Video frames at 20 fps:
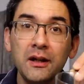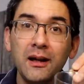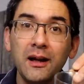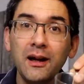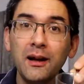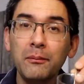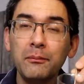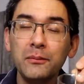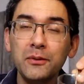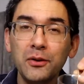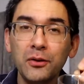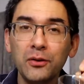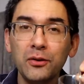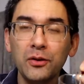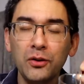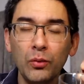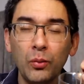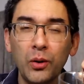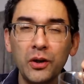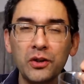Um, you,
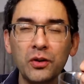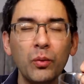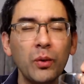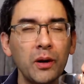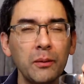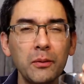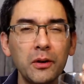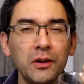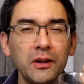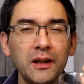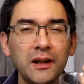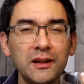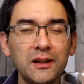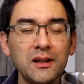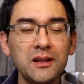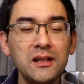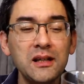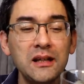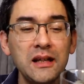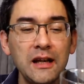you wonder, where am I gonna get
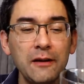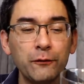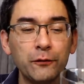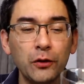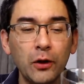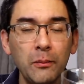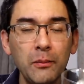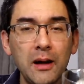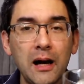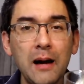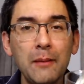the D N A from?